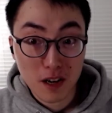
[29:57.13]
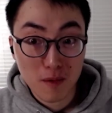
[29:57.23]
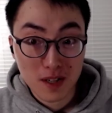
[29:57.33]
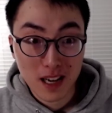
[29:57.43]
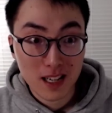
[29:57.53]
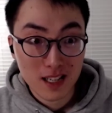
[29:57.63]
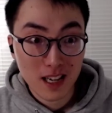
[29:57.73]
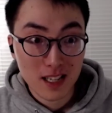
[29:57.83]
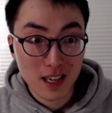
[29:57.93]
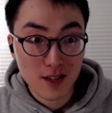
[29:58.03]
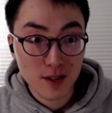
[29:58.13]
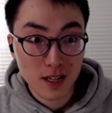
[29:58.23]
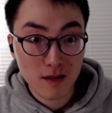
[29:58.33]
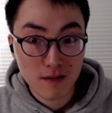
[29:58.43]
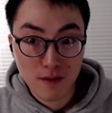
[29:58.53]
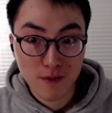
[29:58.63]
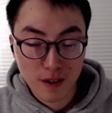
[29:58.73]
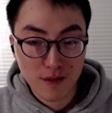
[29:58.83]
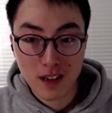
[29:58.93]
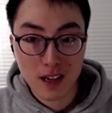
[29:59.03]
almost like six hundred
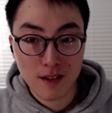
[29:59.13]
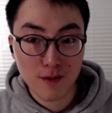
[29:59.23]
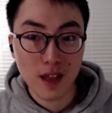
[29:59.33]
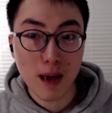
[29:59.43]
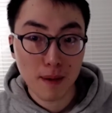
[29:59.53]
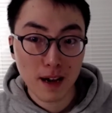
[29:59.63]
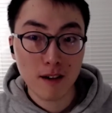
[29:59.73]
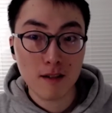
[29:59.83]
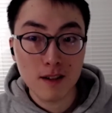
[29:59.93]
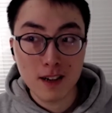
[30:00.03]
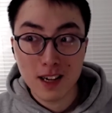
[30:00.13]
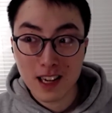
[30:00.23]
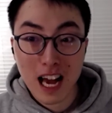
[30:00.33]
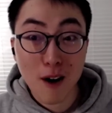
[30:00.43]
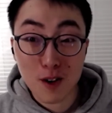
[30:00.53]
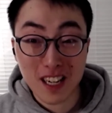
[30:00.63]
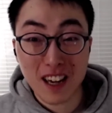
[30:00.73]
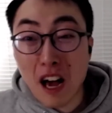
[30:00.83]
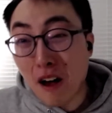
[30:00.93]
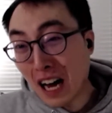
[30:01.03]
fifty for that pair. I was
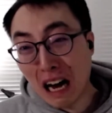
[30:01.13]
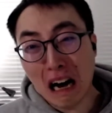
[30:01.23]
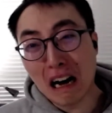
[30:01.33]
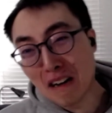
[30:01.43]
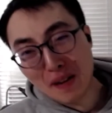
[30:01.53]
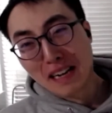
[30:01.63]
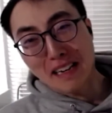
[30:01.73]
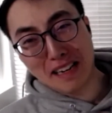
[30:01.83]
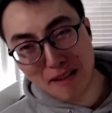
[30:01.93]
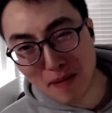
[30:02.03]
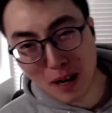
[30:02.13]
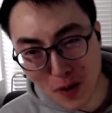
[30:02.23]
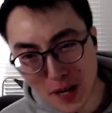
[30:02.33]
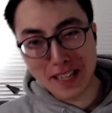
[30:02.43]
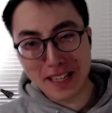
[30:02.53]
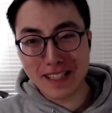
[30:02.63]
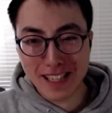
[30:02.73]
like, oh my god, my wallet